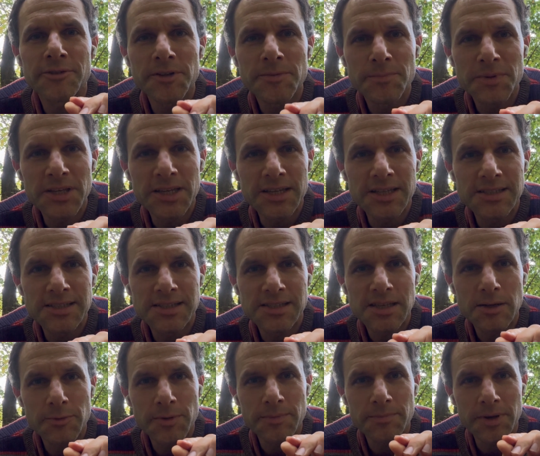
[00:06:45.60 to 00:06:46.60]
piece
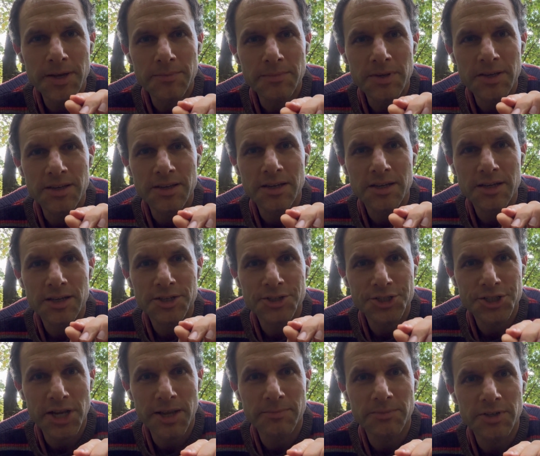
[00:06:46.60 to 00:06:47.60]
that we might be
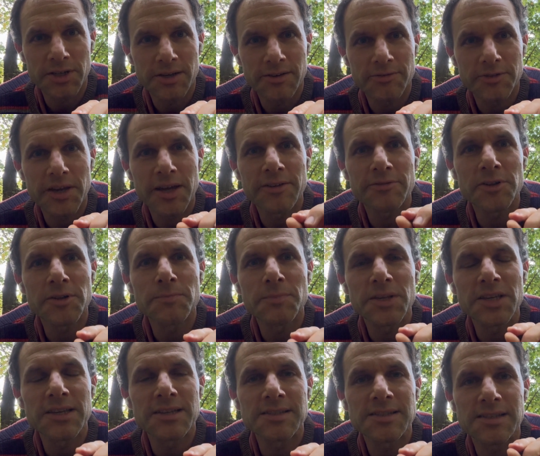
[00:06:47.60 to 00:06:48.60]
ashamed of, every
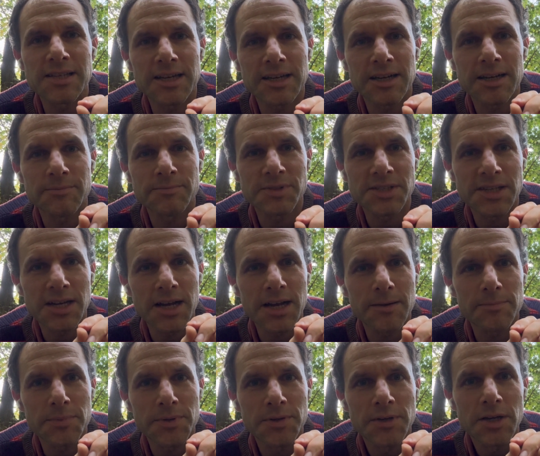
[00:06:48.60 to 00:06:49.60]
piece that comes
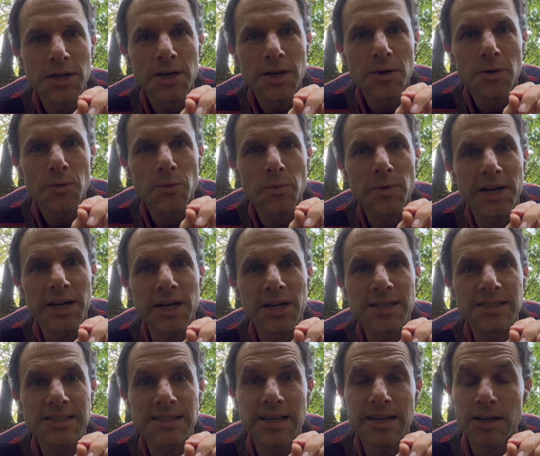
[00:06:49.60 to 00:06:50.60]
up where
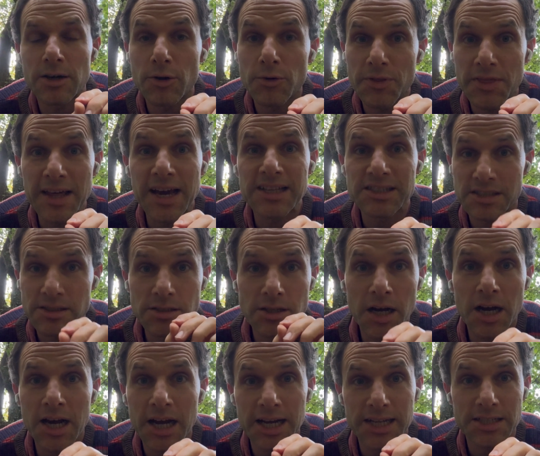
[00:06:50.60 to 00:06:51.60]
it's like, oh, that's
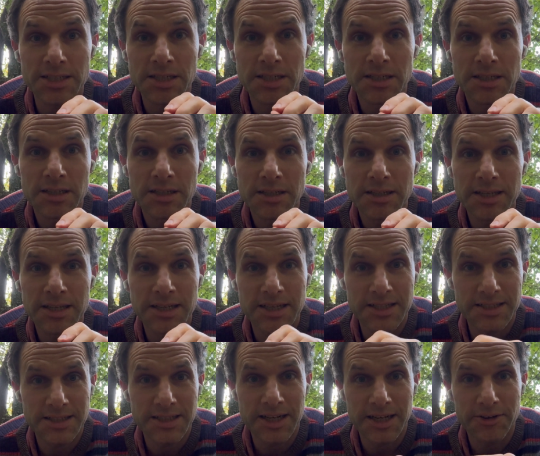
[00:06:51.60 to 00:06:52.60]
not in
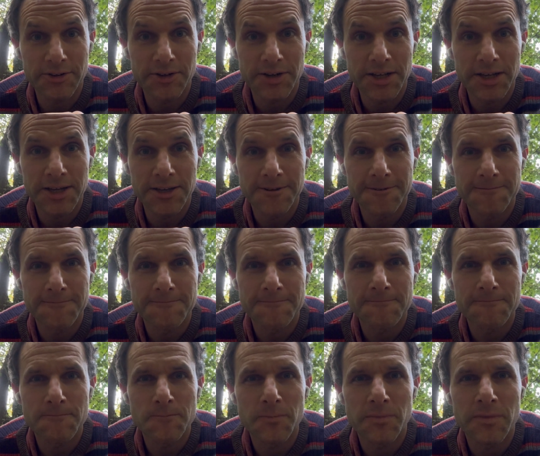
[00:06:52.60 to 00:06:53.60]
integrity,
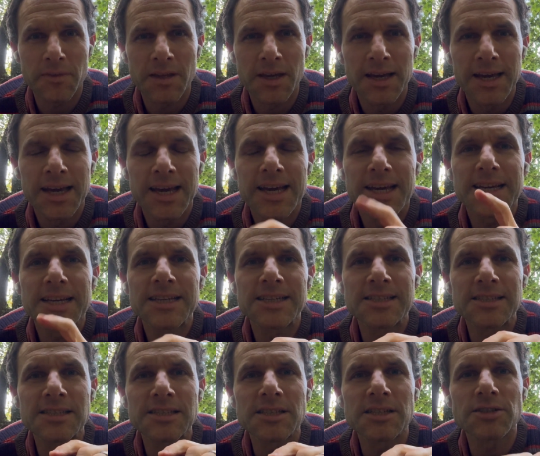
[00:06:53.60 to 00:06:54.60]

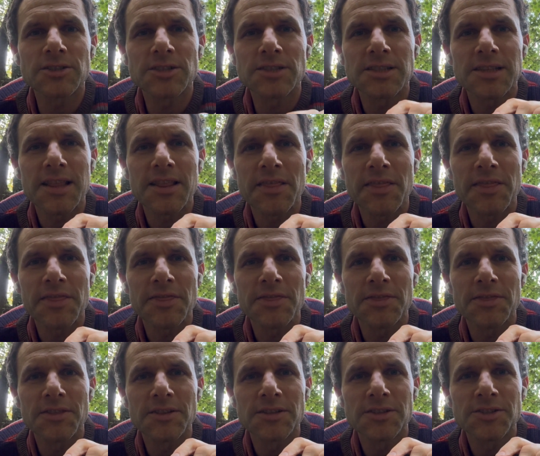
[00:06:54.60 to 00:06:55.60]
is still
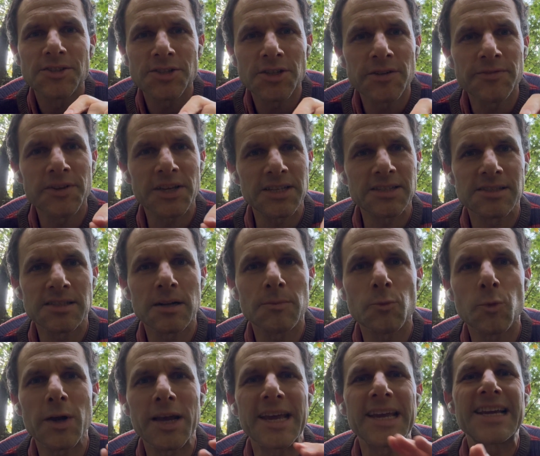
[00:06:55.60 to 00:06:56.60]
serving in
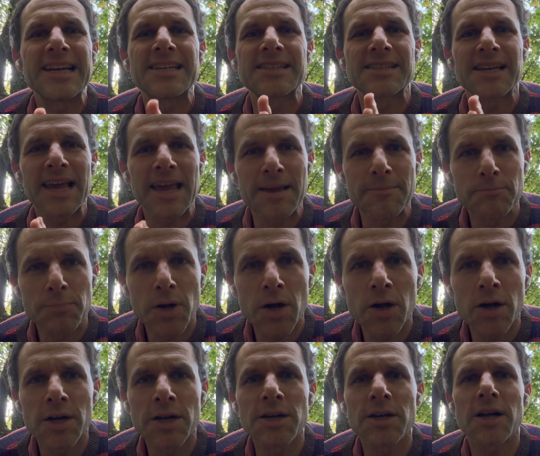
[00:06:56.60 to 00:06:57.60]
some way. It's a
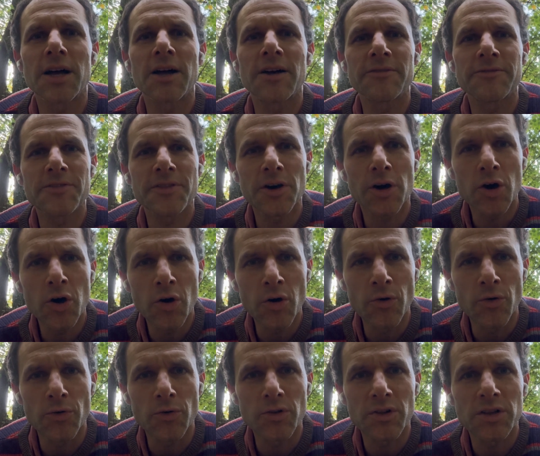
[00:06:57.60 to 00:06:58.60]
part of the
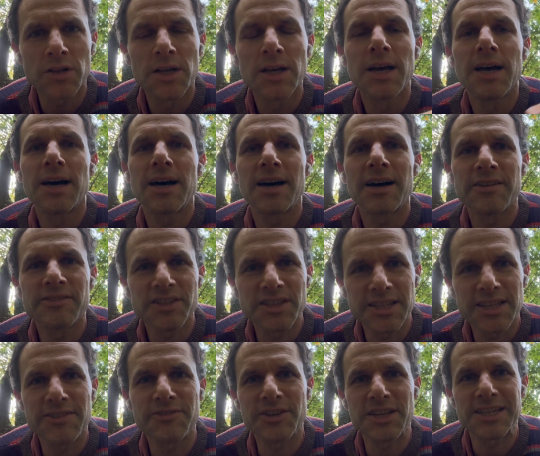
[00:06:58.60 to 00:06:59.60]
whole of a
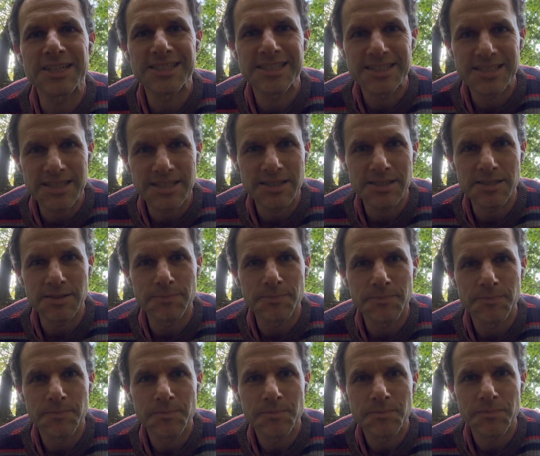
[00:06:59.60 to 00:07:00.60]
living system
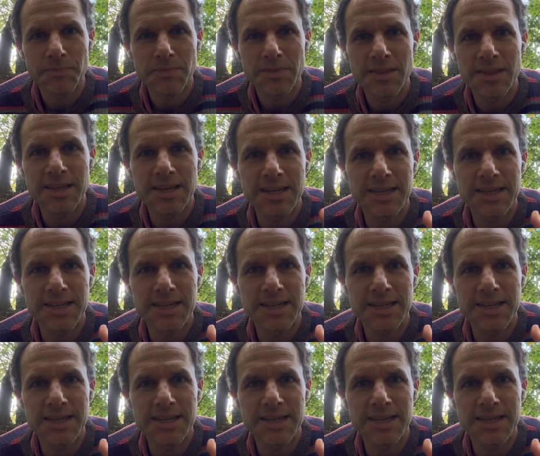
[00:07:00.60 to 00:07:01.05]
that